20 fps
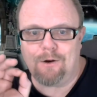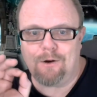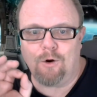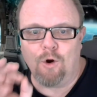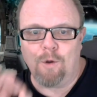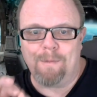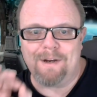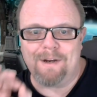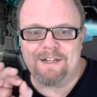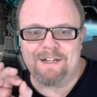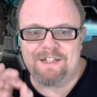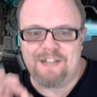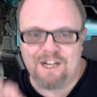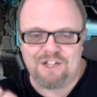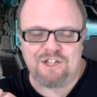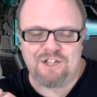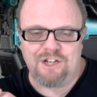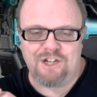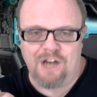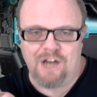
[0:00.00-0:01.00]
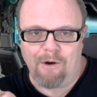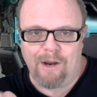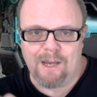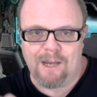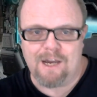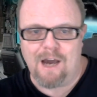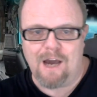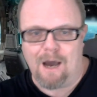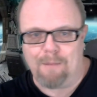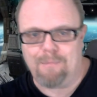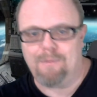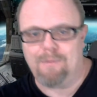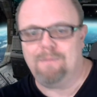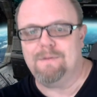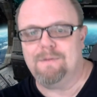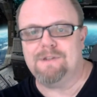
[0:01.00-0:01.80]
Urban Dictionary cup.